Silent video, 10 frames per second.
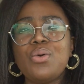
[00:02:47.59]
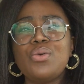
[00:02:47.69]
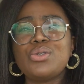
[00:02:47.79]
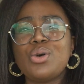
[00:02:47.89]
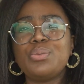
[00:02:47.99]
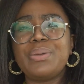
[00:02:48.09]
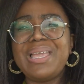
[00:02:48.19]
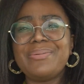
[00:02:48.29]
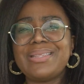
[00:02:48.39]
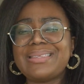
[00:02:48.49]
who told
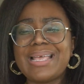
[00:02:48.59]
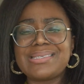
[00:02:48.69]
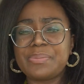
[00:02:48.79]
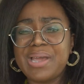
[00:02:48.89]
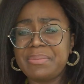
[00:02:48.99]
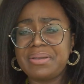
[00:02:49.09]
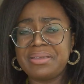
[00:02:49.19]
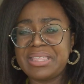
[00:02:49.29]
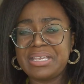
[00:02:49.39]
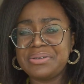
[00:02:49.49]
people that that's the primary
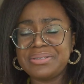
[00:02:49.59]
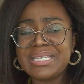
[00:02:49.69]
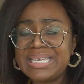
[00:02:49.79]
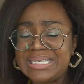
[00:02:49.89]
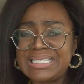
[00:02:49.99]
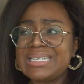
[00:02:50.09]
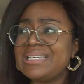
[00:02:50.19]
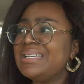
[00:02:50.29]
thing you need.